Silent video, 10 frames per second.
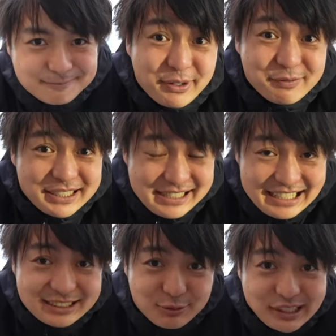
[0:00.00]
From the
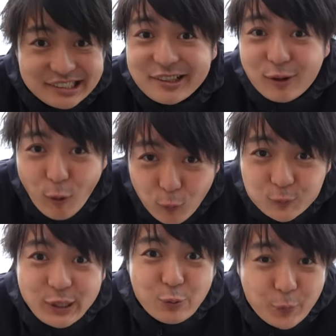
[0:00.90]
next week,
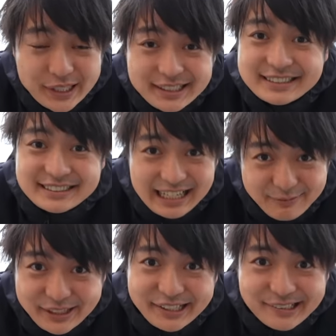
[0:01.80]
Golden Week is
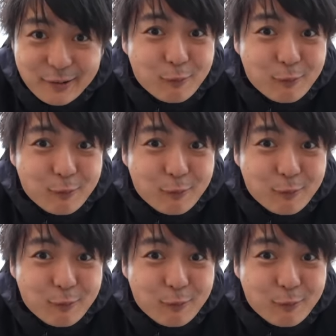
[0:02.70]
coming,